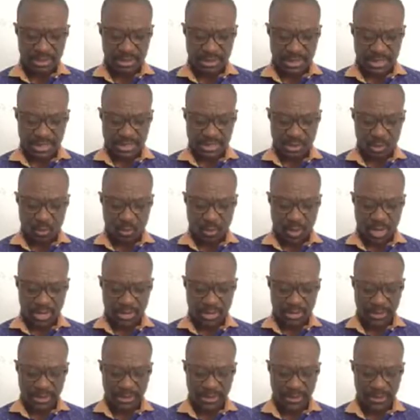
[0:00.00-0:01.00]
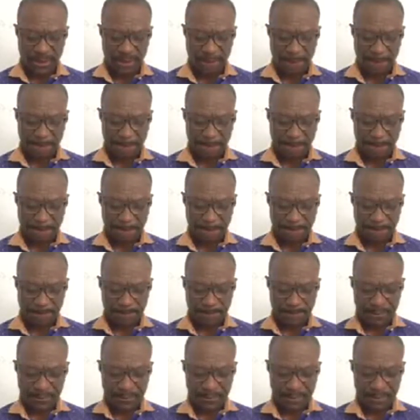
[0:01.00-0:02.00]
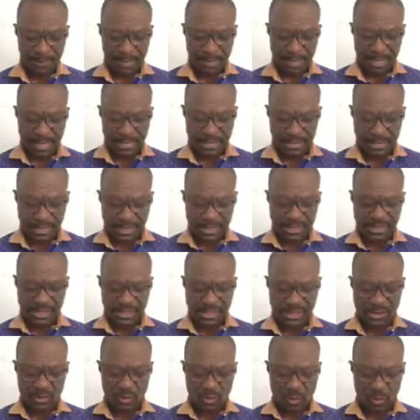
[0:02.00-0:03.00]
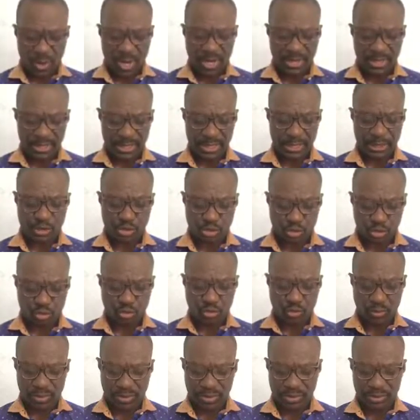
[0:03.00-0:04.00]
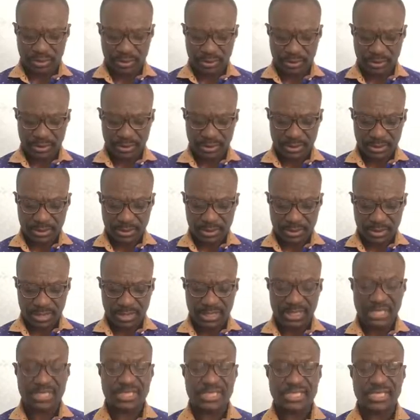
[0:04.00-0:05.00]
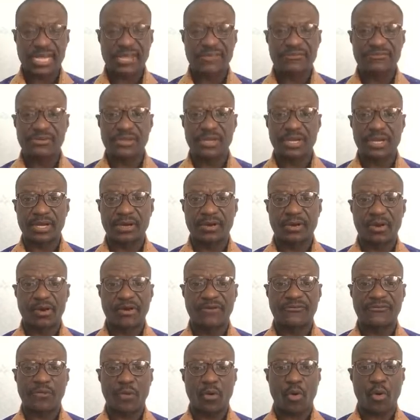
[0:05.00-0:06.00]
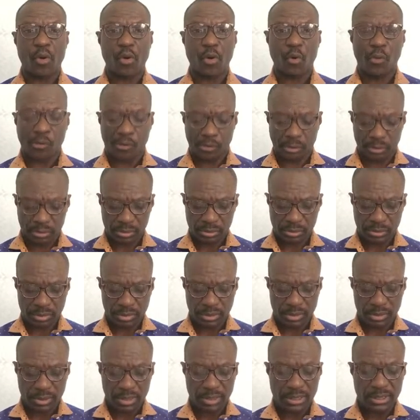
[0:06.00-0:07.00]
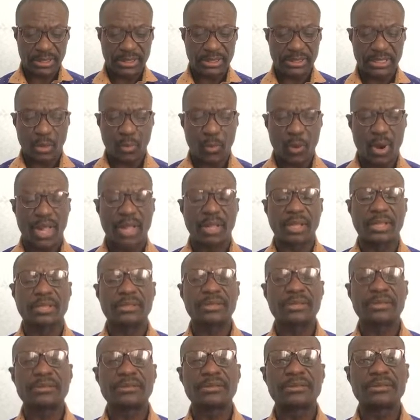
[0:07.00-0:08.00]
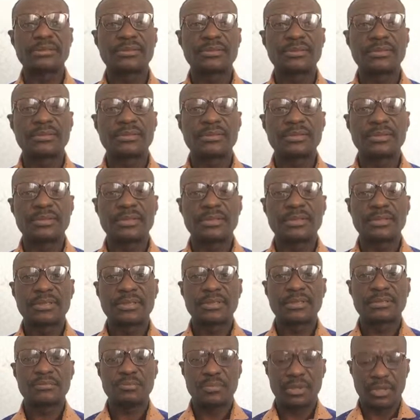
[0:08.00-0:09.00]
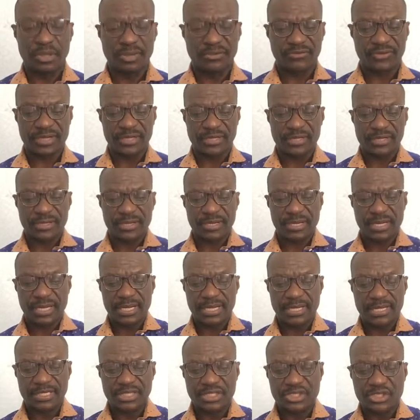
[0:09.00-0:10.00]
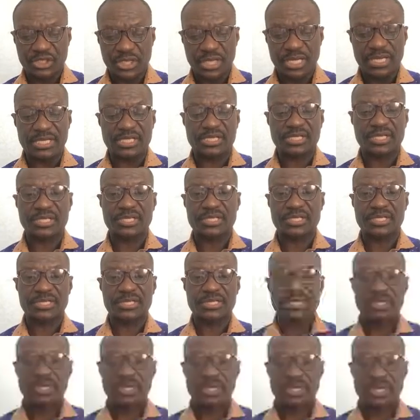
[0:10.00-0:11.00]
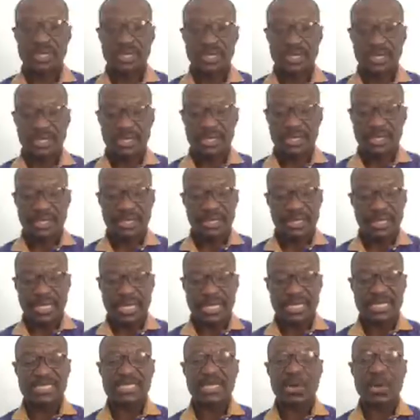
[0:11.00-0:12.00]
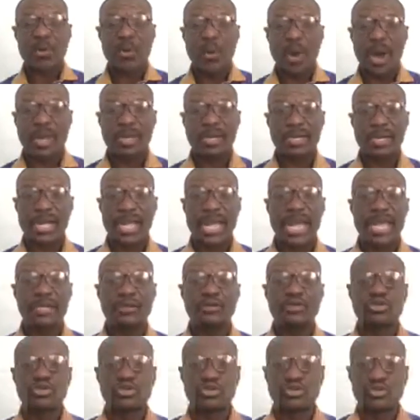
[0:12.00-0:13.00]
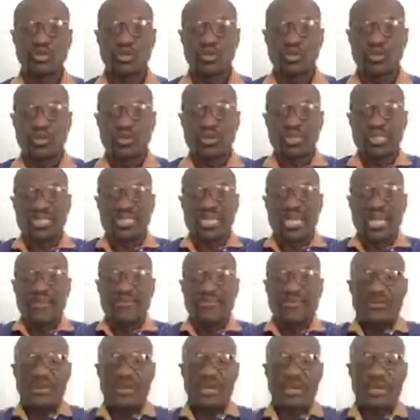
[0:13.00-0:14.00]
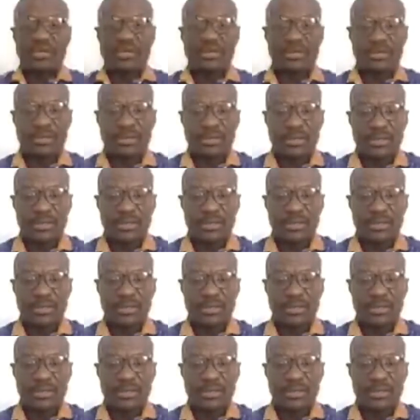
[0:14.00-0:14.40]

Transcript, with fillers: he is the one, and this one is truly the Savior of all the world. Beloved, Jesus is the one and true Savior